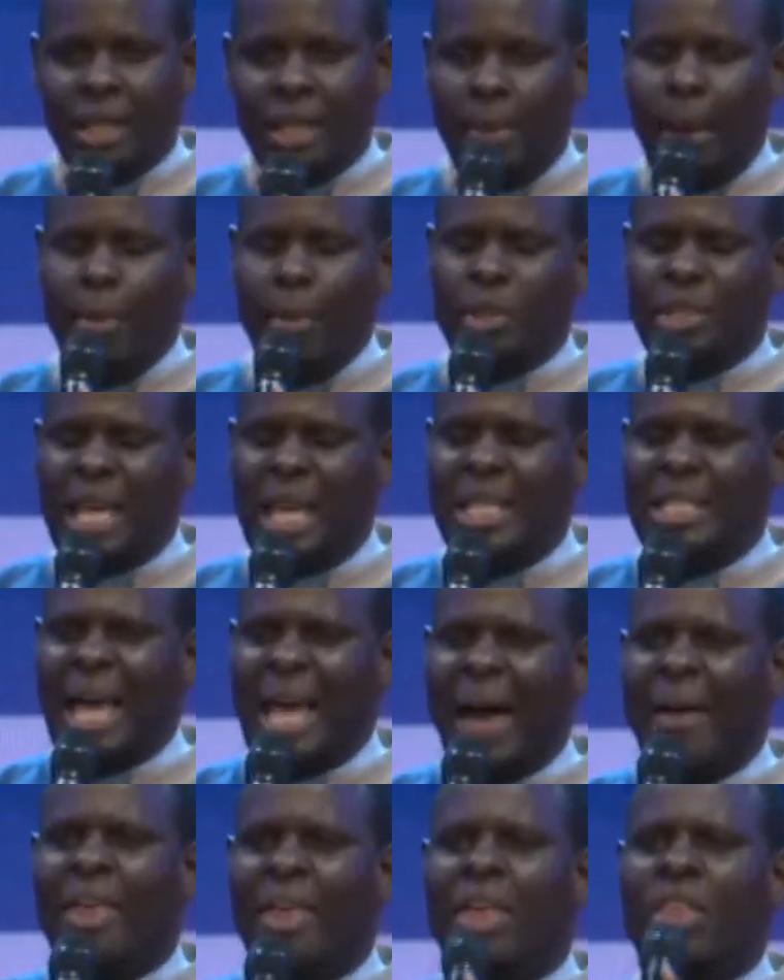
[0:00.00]
the Bible says
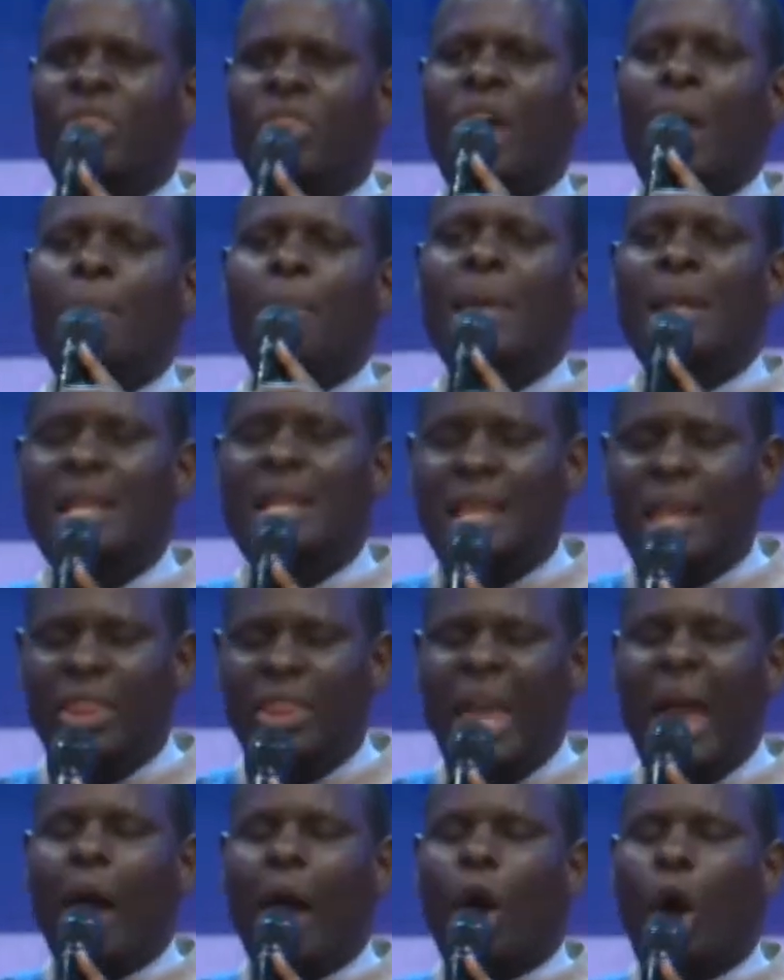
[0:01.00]
that
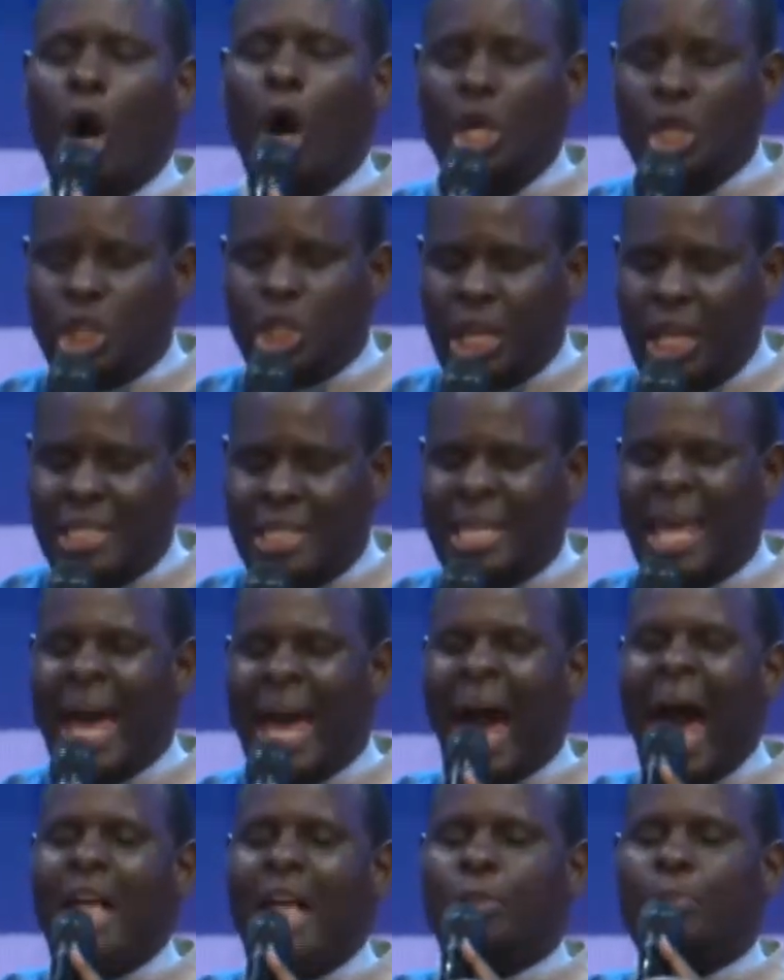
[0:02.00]
their conscience
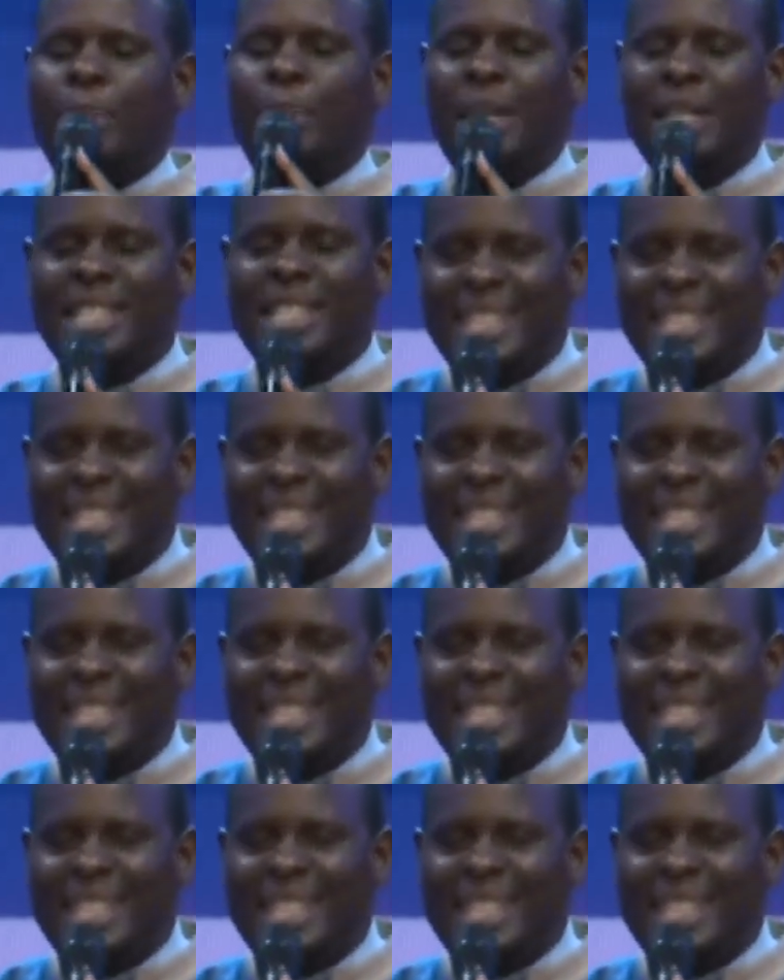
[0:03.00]
has been